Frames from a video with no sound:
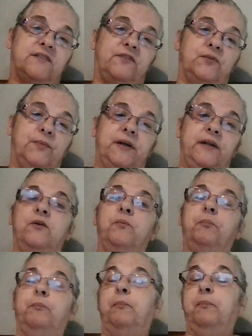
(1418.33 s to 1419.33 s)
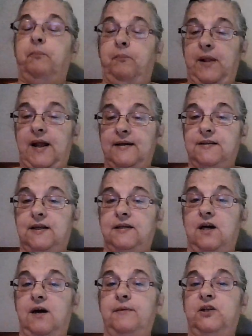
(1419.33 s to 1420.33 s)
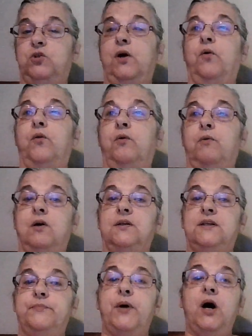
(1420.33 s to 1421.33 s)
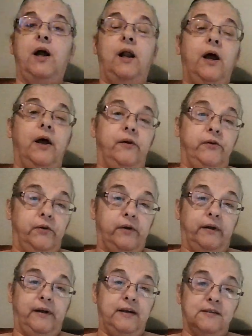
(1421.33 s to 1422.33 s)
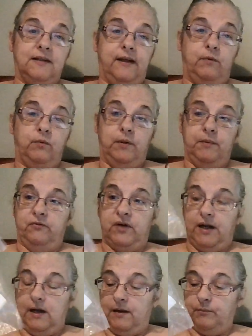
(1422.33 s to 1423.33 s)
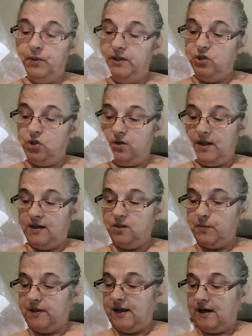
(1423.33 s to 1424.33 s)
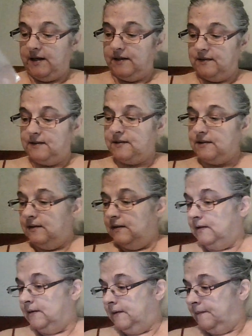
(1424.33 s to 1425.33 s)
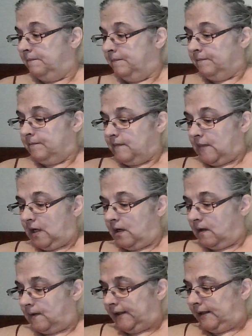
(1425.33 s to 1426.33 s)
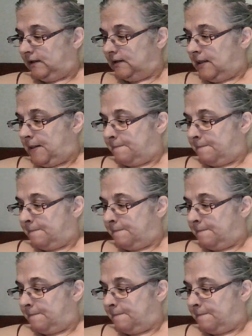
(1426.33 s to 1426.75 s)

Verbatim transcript: for when you place a diamond drill in the wrong spot you can easily remove it. I'm pretty sure that's what that is. All right.